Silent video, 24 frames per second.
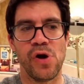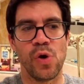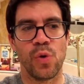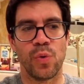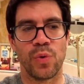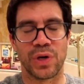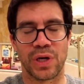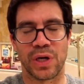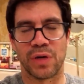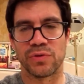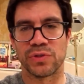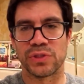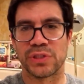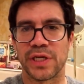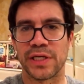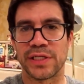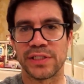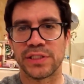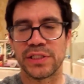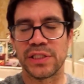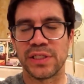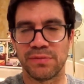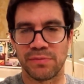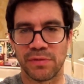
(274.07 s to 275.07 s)
When I was
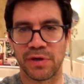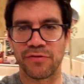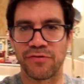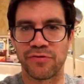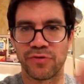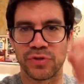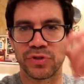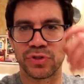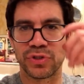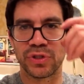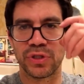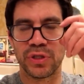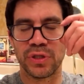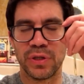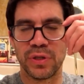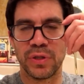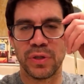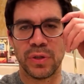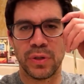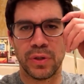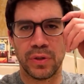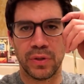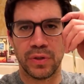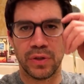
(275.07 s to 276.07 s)
19, my first
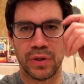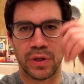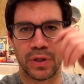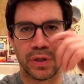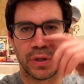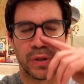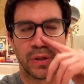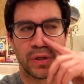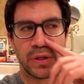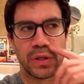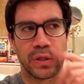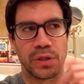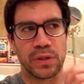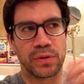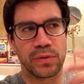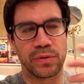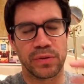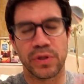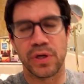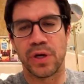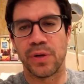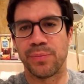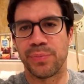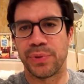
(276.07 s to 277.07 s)

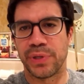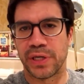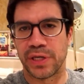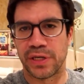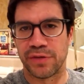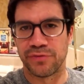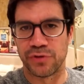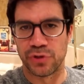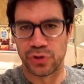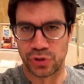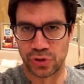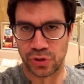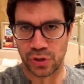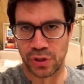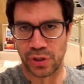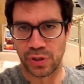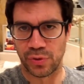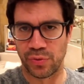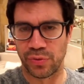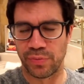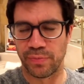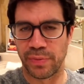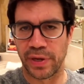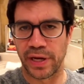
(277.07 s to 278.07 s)
company I ever started
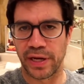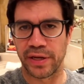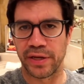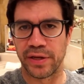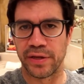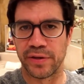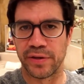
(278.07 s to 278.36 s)
with my